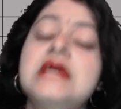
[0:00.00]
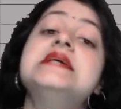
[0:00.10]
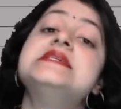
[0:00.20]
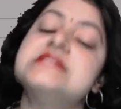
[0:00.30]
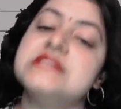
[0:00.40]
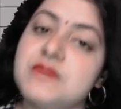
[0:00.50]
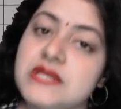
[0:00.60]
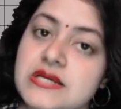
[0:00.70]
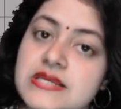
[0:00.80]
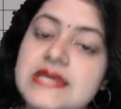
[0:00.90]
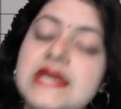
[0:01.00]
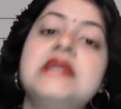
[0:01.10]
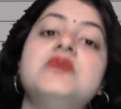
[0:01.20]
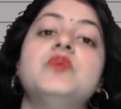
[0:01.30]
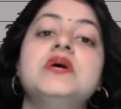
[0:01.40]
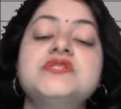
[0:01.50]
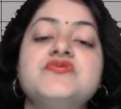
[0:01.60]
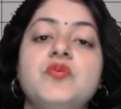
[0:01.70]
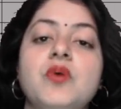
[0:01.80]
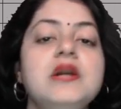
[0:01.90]
Similarly, it works
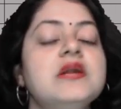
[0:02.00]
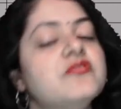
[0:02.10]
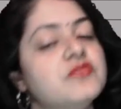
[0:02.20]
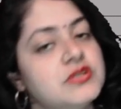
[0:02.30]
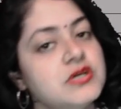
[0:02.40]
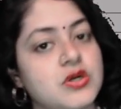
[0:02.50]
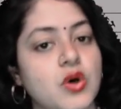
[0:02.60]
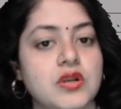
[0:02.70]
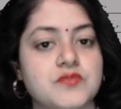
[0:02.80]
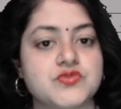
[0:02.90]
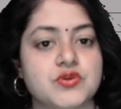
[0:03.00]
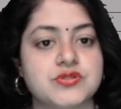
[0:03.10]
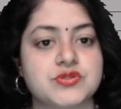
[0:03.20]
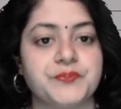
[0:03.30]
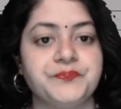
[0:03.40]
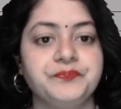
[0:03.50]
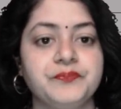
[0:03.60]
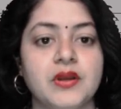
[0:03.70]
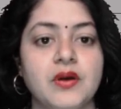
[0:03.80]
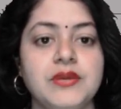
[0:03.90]
for what? For the columns also.
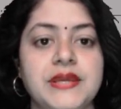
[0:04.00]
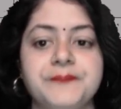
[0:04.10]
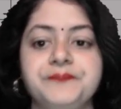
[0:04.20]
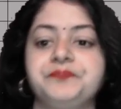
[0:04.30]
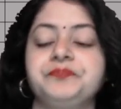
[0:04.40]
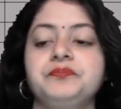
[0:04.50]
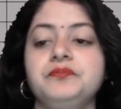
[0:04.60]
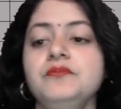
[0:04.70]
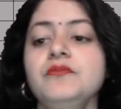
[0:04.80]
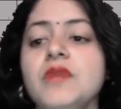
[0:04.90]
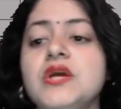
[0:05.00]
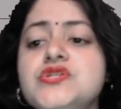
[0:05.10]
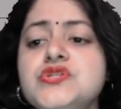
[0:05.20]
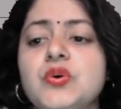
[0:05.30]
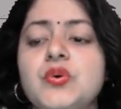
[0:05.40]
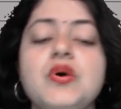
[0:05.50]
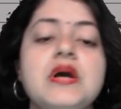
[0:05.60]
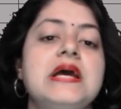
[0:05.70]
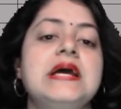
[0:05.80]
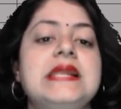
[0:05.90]
Okay, so
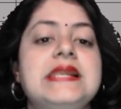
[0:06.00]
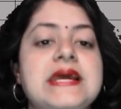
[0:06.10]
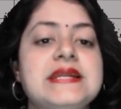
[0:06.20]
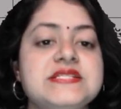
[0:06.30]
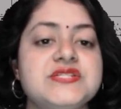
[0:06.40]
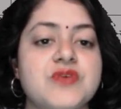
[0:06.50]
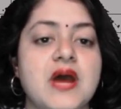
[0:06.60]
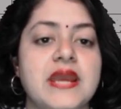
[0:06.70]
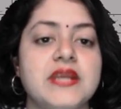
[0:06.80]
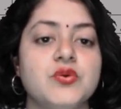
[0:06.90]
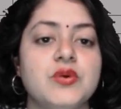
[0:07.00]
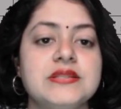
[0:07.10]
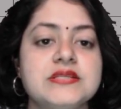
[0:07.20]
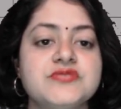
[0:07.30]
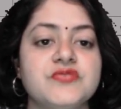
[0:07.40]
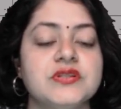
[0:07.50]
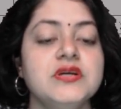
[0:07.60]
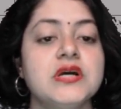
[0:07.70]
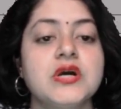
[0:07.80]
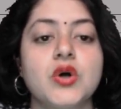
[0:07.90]
let us try doing this for the
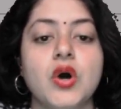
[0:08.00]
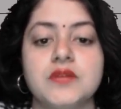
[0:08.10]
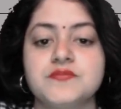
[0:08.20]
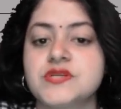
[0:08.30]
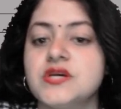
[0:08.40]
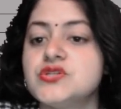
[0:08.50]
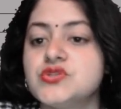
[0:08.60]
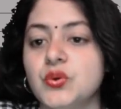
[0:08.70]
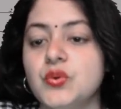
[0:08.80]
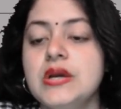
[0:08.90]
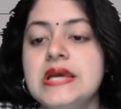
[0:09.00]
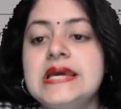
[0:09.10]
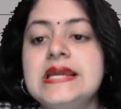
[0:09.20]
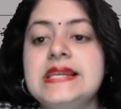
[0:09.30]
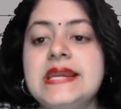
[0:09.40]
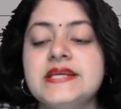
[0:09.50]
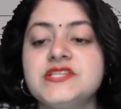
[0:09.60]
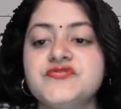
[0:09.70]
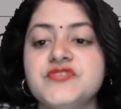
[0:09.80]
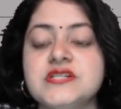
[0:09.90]
columns. So let
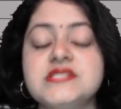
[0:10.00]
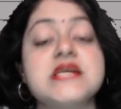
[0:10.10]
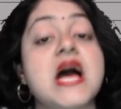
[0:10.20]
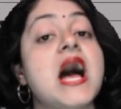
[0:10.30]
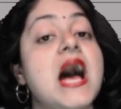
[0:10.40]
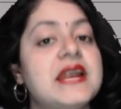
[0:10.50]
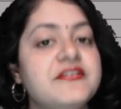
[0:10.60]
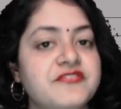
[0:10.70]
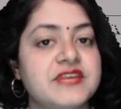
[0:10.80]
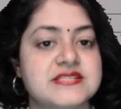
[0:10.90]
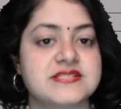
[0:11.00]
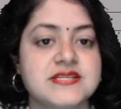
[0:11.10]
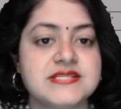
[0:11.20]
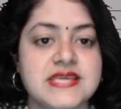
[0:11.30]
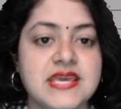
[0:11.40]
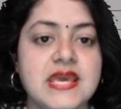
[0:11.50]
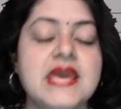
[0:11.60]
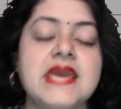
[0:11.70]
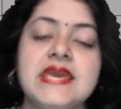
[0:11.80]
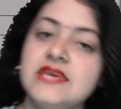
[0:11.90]
us first unfreeze. See,
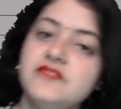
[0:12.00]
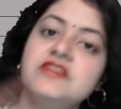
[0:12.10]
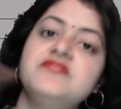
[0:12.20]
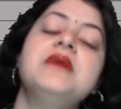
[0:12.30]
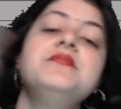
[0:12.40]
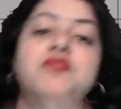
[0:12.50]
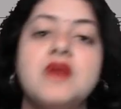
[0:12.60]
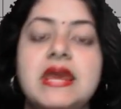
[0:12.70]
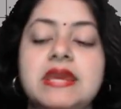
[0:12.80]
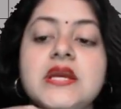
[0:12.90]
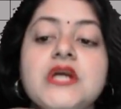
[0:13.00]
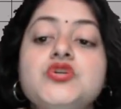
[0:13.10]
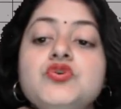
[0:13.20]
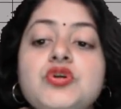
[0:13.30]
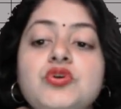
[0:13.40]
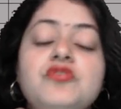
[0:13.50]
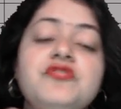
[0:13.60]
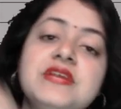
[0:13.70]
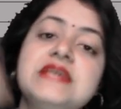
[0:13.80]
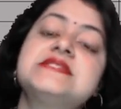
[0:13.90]
even if I'm trying to, you know,
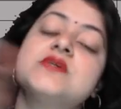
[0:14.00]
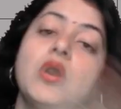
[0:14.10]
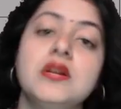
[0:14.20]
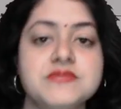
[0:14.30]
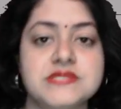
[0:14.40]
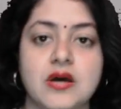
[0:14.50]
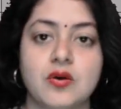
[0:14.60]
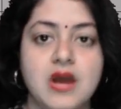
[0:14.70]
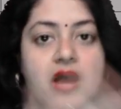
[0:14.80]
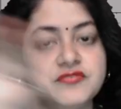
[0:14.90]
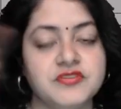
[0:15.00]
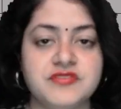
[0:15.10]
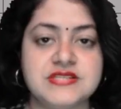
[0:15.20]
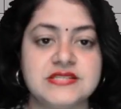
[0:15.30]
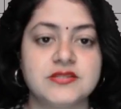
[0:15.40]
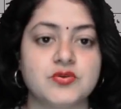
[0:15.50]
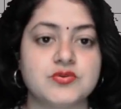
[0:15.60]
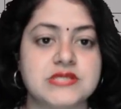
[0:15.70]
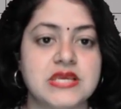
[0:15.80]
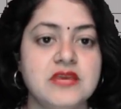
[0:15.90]
freeze columns now after freezing the
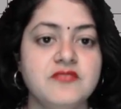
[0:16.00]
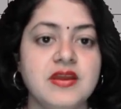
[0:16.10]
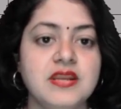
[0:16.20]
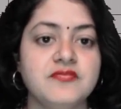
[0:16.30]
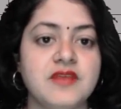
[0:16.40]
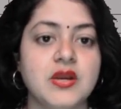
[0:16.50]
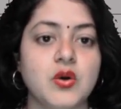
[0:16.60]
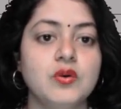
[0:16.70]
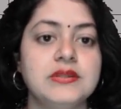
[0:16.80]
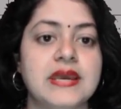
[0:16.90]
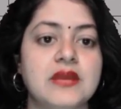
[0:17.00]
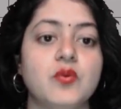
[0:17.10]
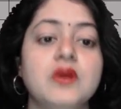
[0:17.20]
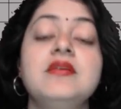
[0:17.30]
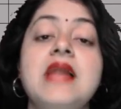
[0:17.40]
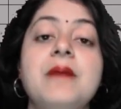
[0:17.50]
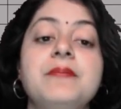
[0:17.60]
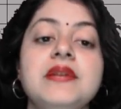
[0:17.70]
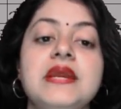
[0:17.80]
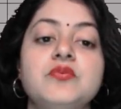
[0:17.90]
rows, even if I go there, what will
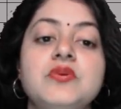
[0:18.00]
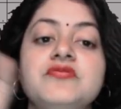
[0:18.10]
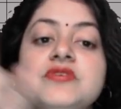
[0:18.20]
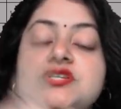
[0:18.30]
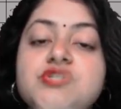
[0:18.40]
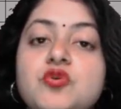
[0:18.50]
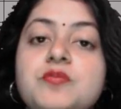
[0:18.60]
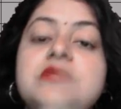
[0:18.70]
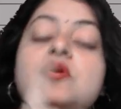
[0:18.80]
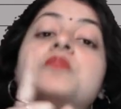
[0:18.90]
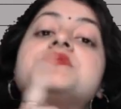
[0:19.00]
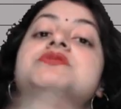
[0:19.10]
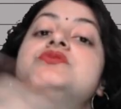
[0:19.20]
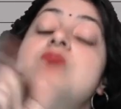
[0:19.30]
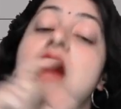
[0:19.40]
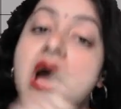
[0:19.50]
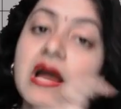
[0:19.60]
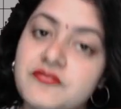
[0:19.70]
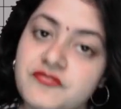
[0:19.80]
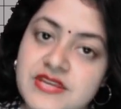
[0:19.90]
happen? It will first show me the option to
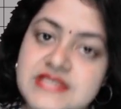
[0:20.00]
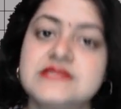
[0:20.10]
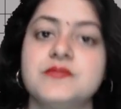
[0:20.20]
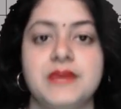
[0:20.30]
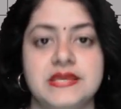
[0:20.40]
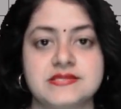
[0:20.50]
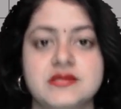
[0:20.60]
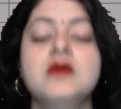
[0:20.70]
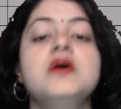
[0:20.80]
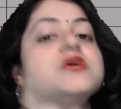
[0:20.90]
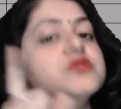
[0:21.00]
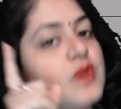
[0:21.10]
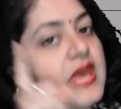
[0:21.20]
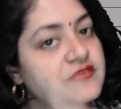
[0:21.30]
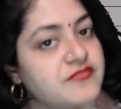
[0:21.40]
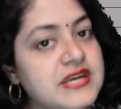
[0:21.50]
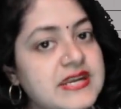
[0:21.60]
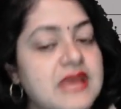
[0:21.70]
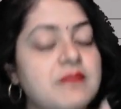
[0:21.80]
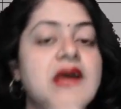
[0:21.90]
unfreeze the panes. So every
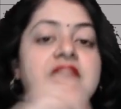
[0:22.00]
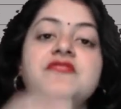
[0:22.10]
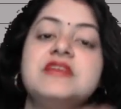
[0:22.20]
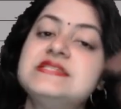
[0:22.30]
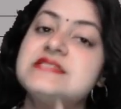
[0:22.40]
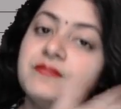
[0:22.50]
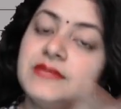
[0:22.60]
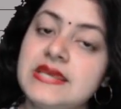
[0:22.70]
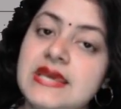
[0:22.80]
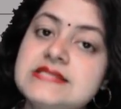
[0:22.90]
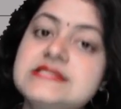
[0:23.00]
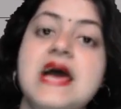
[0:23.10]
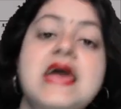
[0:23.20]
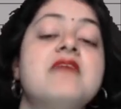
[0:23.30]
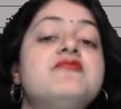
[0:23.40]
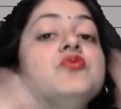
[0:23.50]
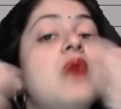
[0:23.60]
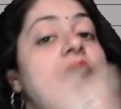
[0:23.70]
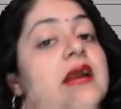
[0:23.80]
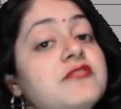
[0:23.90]
time I freeze something else, I have to
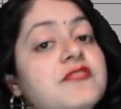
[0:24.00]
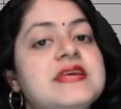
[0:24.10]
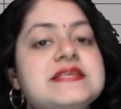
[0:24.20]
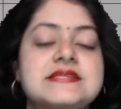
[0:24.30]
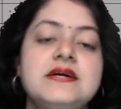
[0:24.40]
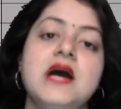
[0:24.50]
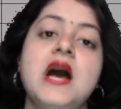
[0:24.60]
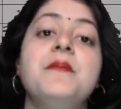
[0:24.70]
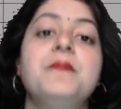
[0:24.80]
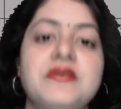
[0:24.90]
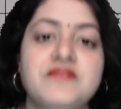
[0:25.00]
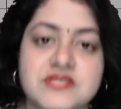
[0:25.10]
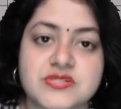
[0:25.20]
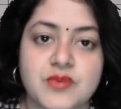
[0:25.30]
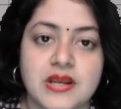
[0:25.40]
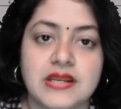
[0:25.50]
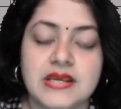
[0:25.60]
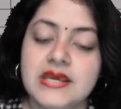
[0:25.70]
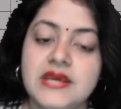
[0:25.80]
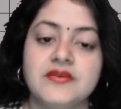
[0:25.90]
unfreeze the previous one.
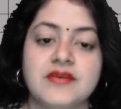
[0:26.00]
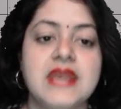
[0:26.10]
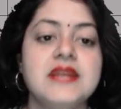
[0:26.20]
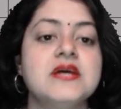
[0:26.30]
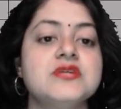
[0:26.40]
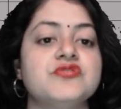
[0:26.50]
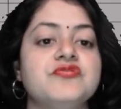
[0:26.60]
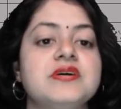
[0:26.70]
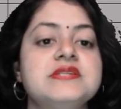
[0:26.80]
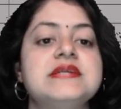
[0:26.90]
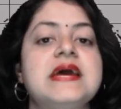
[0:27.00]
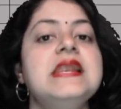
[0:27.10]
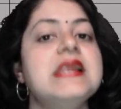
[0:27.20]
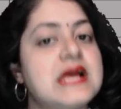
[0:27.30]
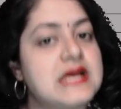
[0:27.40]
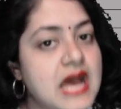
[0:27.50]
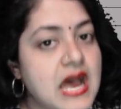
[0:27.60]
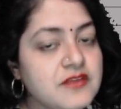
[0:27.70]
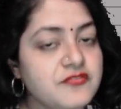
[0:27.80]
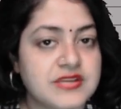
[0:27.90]
Right, so first I'll
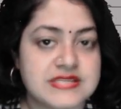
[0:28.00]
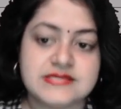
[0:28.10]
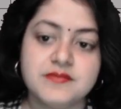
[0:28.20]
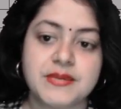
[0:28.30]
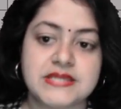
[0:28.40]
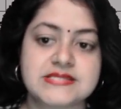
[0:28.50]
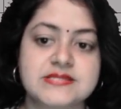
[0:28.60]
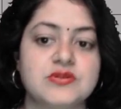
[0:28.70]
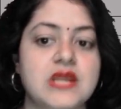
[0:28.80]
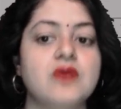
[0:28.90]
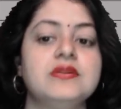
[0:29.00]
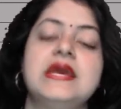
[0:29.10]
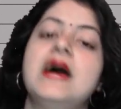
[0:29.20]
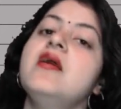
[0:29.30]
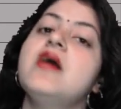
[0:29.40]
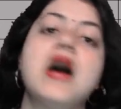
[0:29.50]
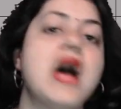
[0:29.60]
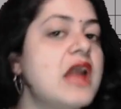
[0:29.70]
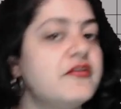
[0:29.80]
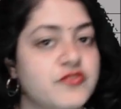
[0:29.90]
unfreeze the panes. So now they are
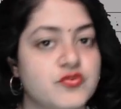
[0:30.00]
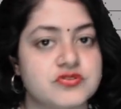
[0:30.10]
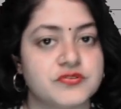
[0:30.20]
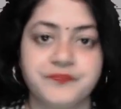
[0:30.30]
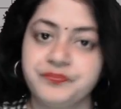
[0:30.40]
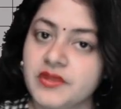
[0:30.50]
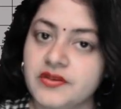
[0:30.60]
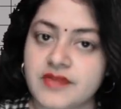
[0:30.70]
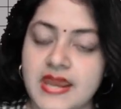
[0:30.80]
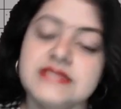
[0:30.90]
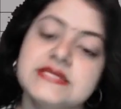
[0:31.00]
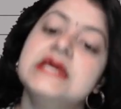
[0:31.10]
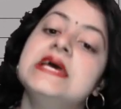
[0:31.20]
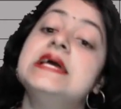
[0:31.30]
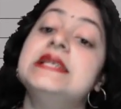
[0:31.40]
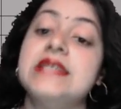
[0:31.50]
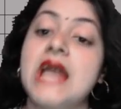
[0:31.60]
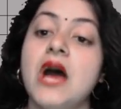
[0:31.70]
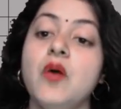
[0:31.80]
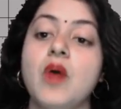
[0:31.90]
unfrozen. Right,
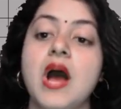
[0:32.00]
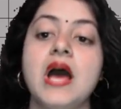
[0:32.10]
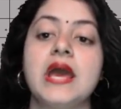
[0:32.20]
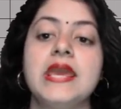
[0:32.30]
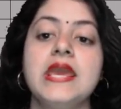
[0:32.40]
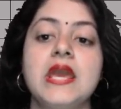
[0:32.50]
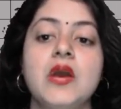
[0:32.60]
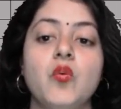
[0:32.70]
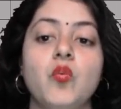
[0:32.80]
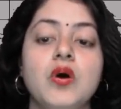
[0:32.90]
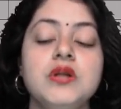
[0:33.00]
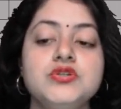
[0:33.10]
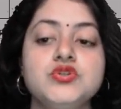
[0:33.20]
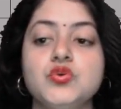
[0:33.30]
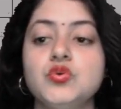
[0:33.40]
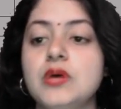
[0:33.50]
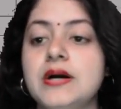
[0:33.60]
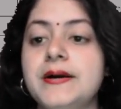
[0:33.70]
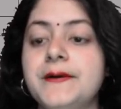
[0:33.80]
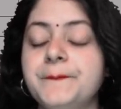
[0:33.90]
now I want to
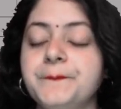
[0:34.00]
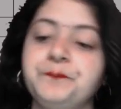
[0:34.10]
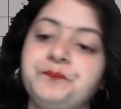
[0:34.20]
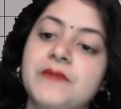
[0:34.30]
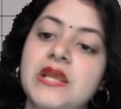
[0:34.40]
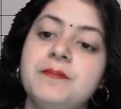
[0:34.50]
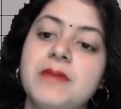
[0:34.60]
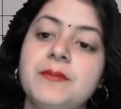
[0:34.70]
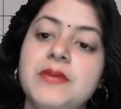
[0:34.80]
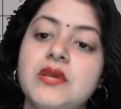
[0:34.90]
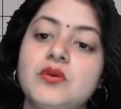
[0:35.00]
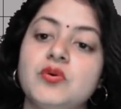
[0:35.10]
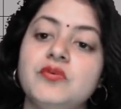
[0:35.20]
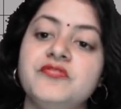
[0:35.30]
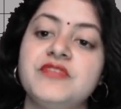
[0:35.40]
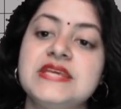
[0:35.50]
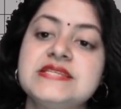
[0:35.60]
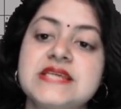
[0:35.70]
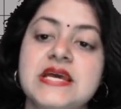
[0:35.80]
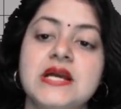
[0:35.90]
um, maybe, you know,
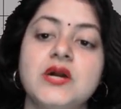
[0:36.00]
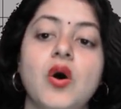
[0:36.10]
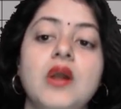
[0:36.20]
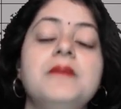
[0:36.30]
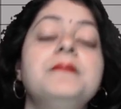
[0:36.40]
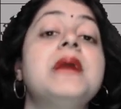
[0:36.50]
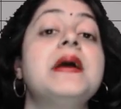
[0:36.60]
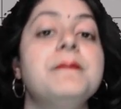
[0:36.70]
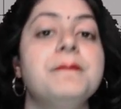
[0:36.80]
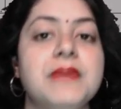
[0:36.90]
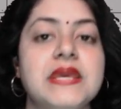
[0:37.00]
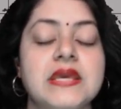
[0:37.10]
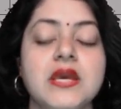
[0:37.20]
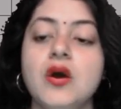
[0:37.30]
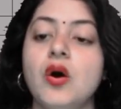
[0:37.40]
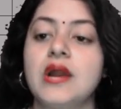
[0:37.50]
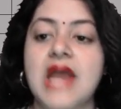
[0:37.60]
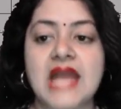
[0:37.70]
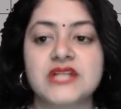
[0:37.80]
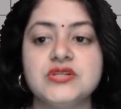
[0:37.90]
freeze column B, or
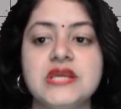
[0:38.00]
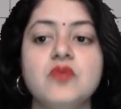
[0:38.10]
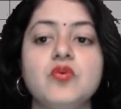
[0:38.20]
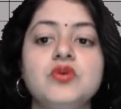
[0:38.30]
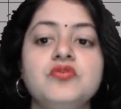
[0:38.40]
actually I want to